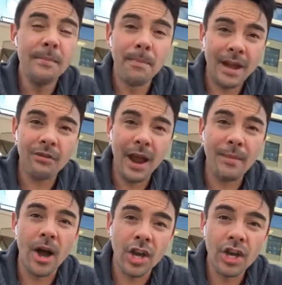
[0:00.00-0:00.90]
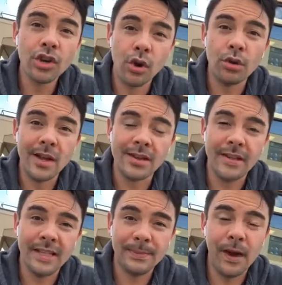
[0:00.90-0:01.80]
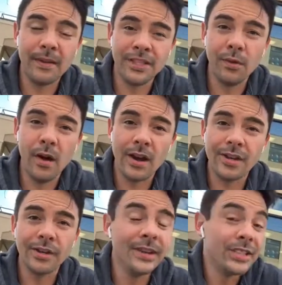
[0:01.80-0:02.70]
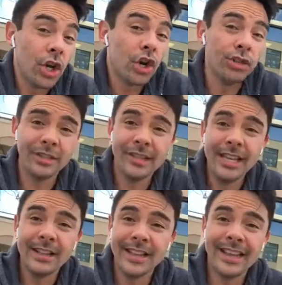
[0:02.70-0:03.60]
my grandma could hold on to that spot if she wanted to. It's hers legally.